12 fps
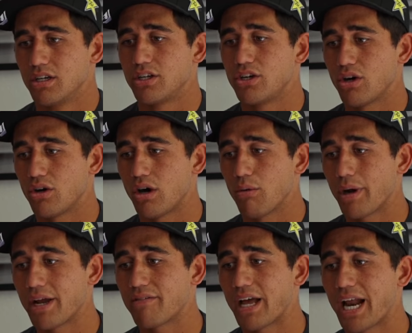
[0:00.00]
you know, a
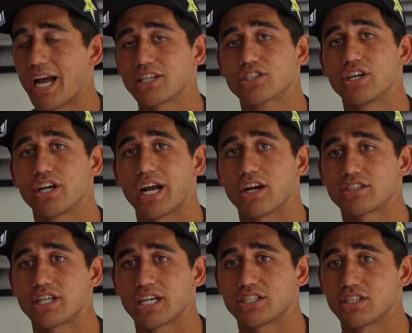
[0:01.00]
wave that has good air
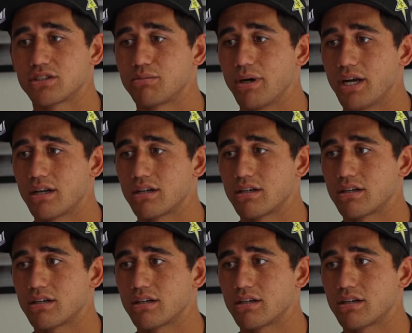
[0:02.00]
sections, but